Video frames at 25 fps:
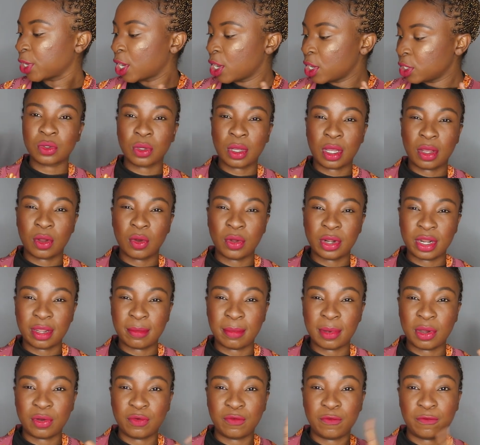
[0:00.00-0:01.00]
So I got
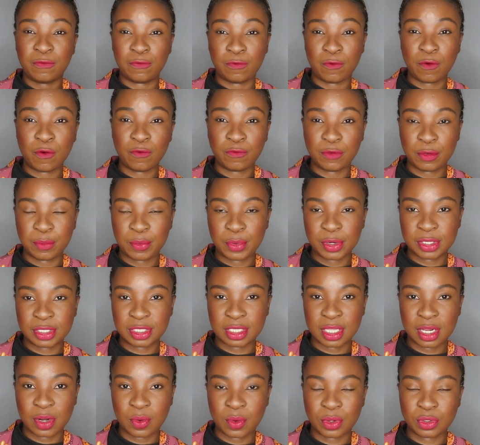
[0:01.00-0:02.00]
about four fabrics
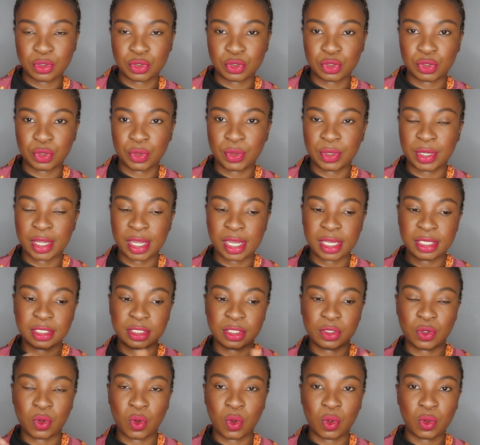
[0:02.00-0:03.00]
that I want to show you guys,
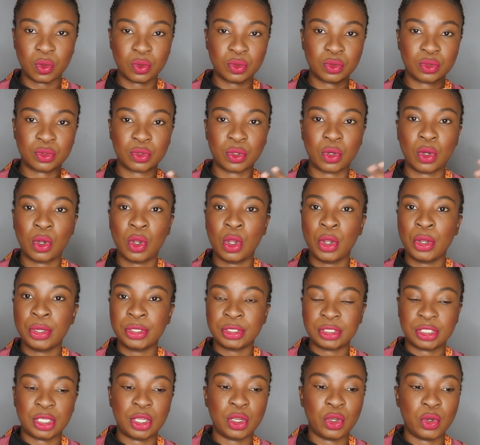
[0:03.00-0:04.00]
and also
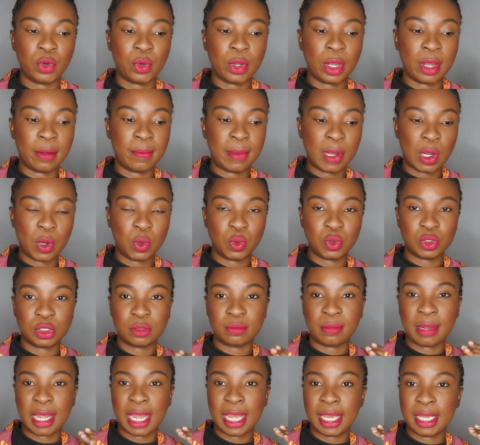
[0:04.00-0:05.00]
tell you about
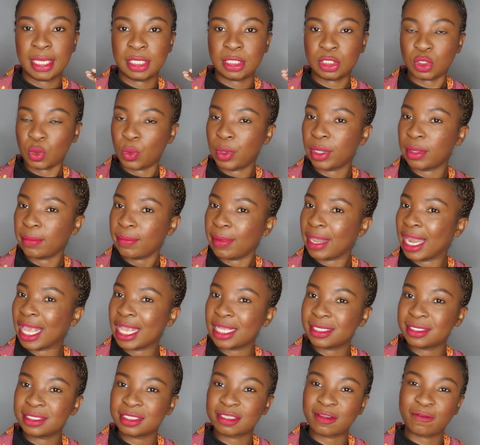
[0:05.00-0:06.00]
my sewing
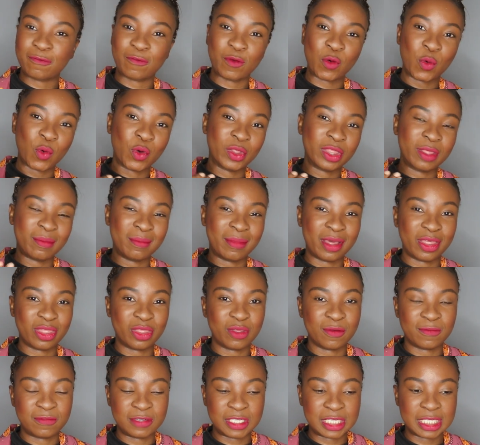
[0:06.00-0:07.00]
plans for the month
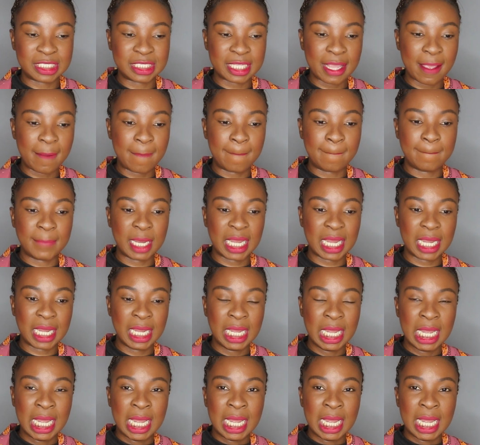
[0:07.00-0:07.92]
of December.